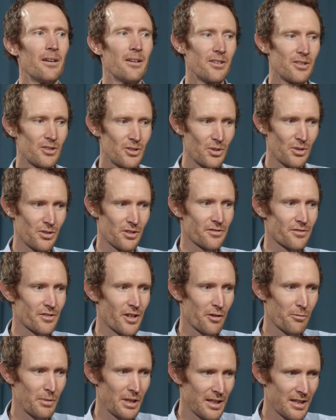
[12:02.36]
Students in
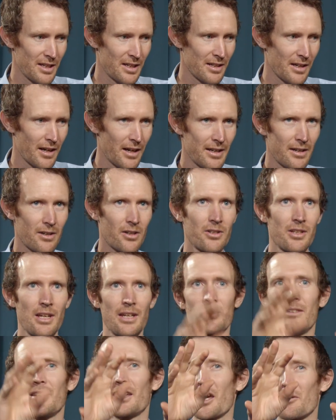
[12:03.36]
front of me are getting eye
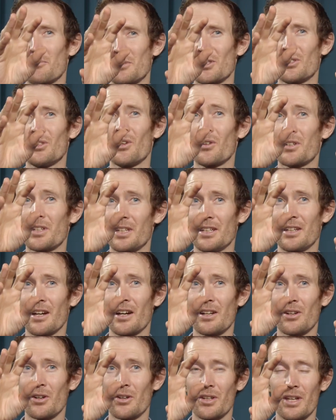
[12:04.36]
contact, the camera's not getting
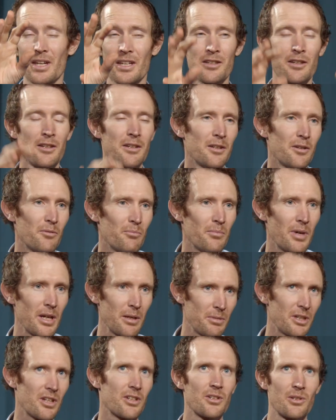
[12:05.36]
eye contact,
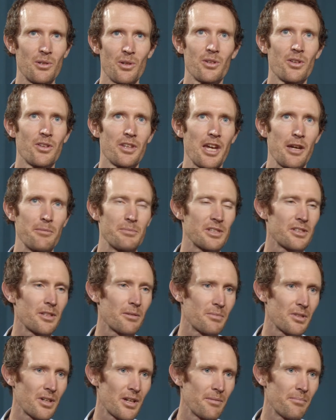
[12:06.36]
maybe I should look at the camera
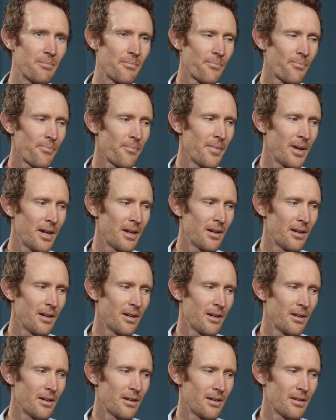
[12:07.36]
sometime.
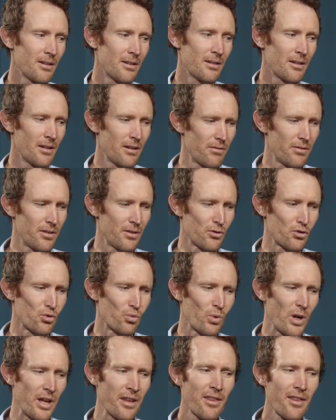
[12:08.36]
If there was
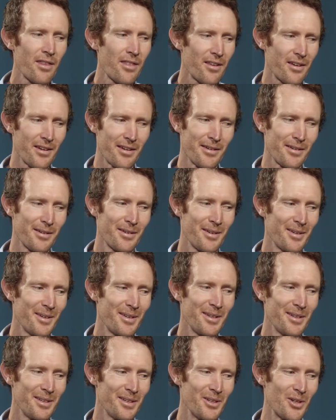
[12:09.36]
one thing,
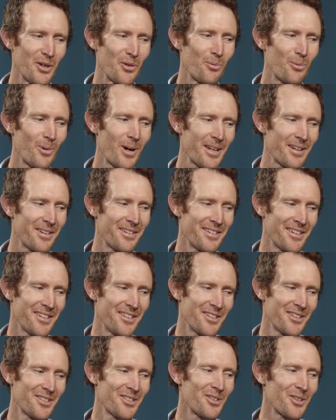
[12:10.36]
one
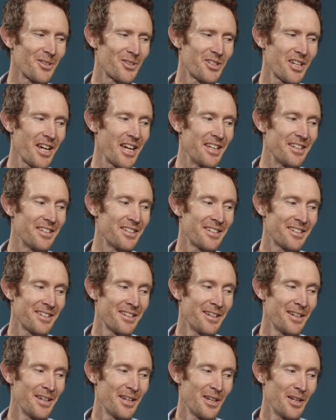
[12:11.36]
initial change
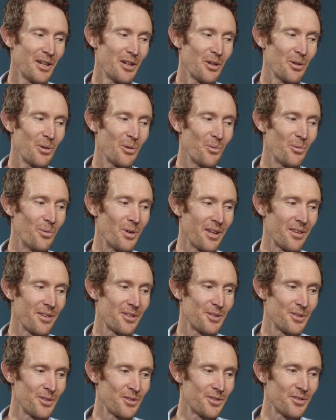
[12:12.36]
where the
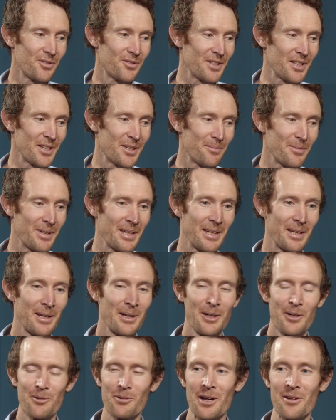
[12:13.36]
students have said to me,
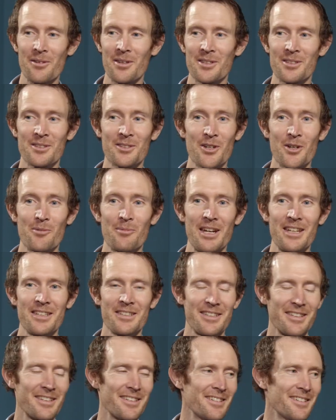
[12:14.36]
wow, this is so
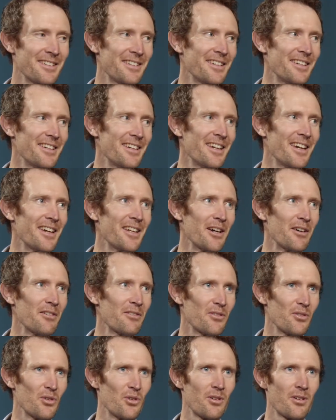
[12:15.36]
amazing, and I
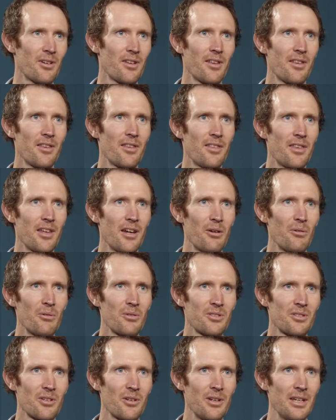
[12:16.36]
thought that was
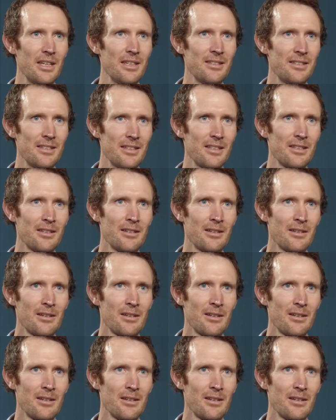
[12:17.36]
so easy,